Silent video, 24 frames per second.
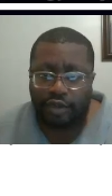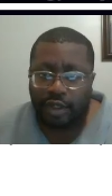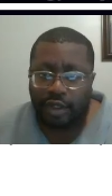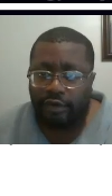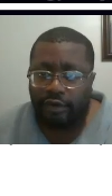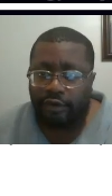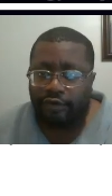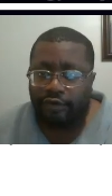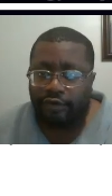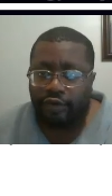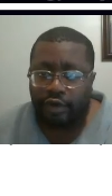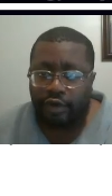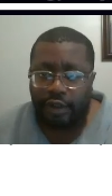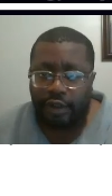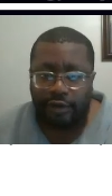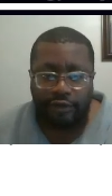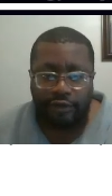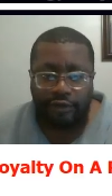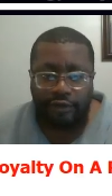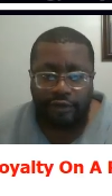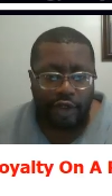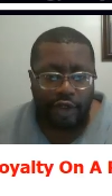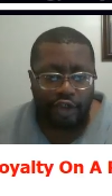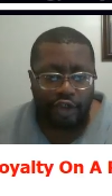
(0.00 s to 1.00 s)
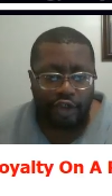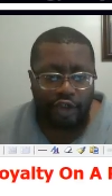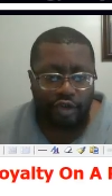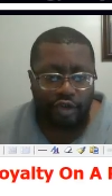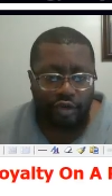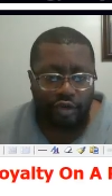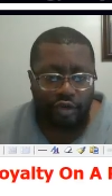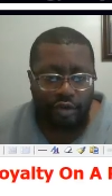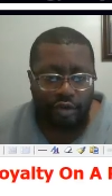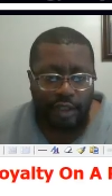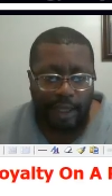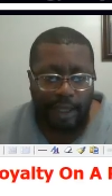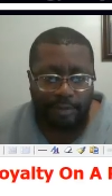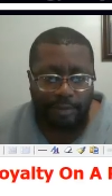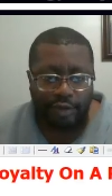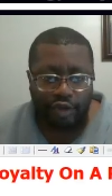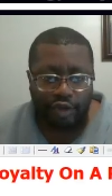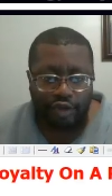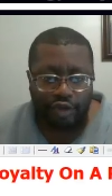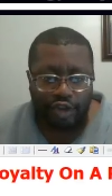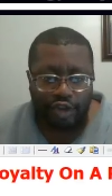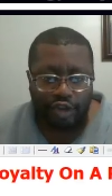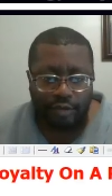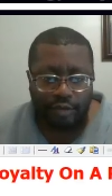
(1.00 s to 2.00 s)
have a fully functional capture
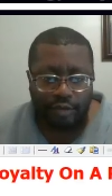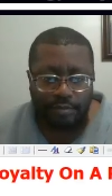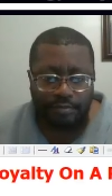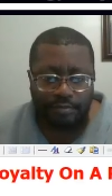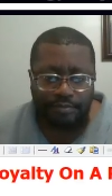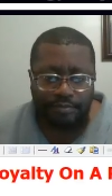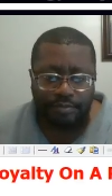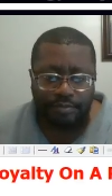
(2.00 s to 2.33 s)
system